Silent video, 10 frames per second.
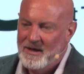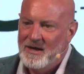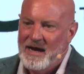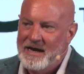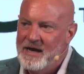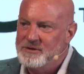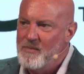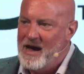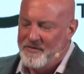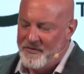And here's
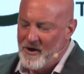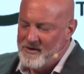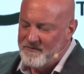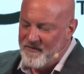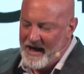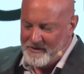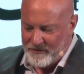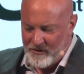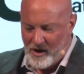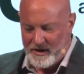my third and final
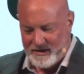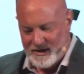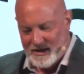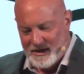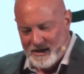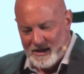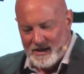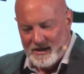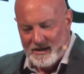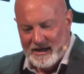thought.
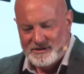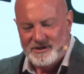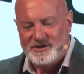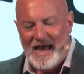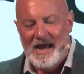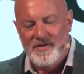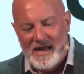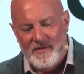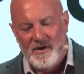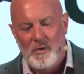It's to say
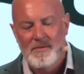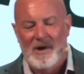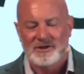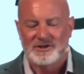then that we must